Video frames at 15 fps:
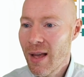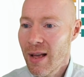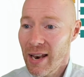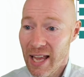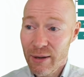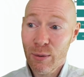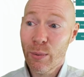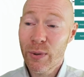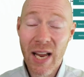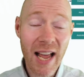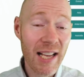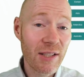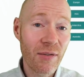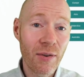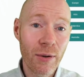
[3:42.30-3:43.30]
Like with
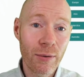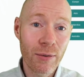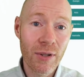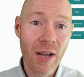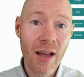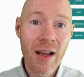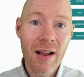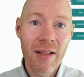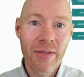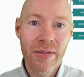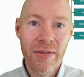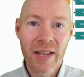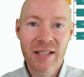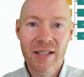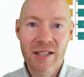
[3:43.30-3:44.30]
task flows,
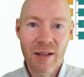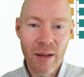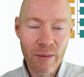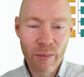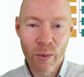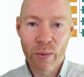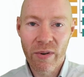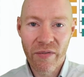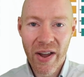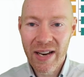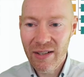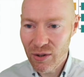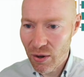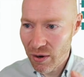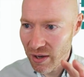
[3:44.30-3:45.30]
this is a little more refined.
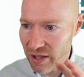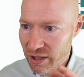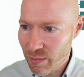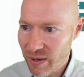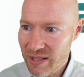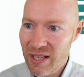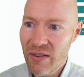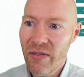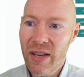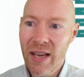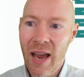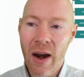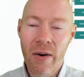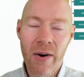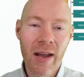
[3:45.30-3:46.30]
It's down at a specific
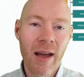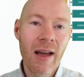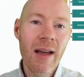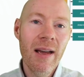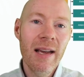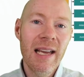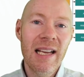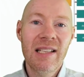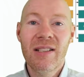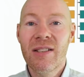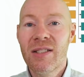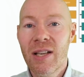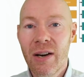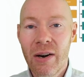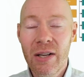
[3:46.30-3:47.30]
area. It's a
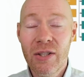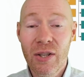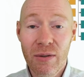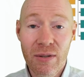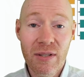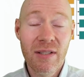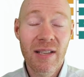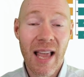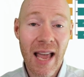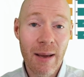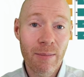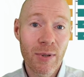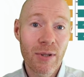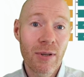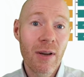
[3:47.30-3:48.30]
series of
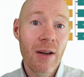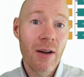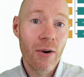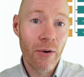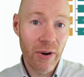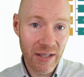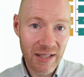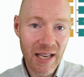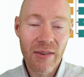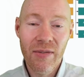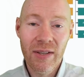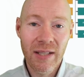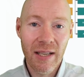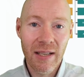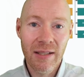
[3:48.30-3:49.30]
steps or
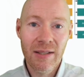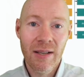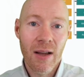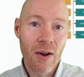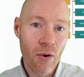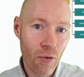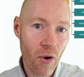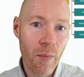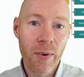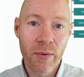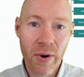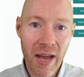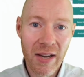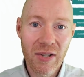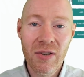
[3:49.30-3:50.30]
activities or
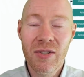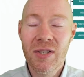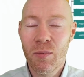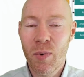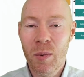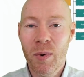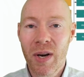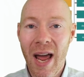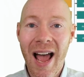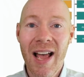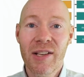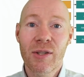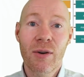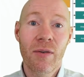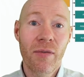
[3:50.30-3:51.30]
operations that we would
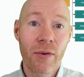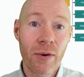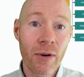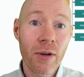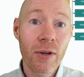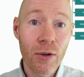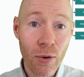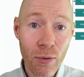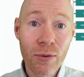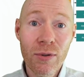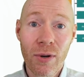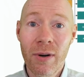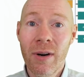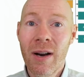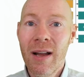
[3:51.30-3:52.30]
ask of our
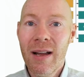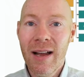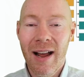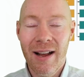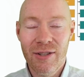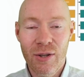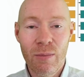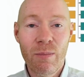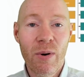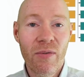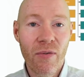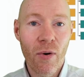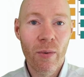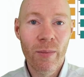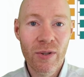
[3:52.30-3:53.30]
user as they're
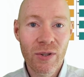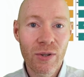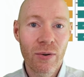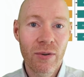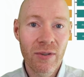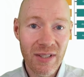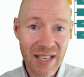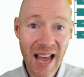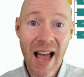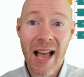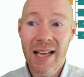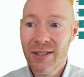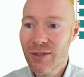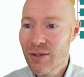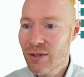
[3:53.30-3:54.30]
performing certain
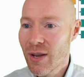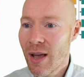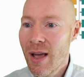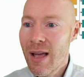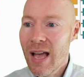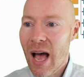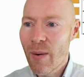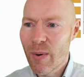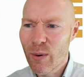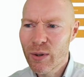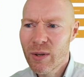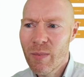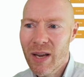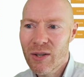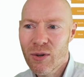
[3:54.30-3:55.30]
tasks. And we want to
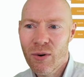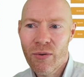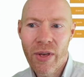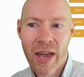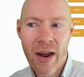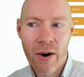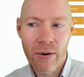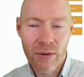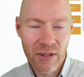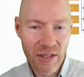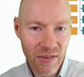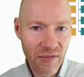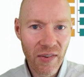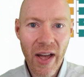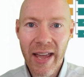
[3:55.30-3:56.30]
make sure they are
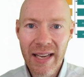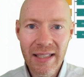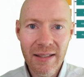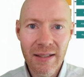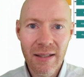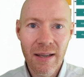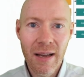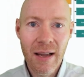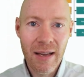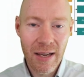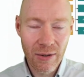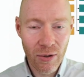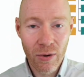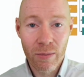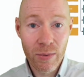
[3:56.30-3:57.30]
defined in
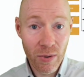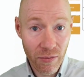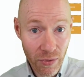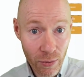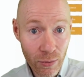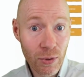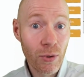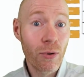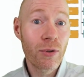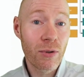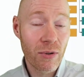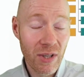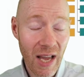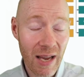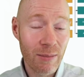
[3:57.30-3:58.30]
terms of those user
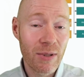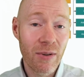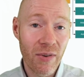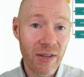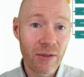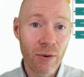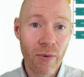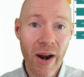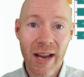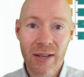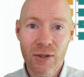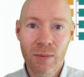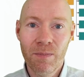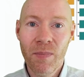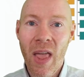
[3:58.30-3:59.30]
types of
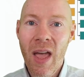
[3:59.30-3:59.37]
interaction.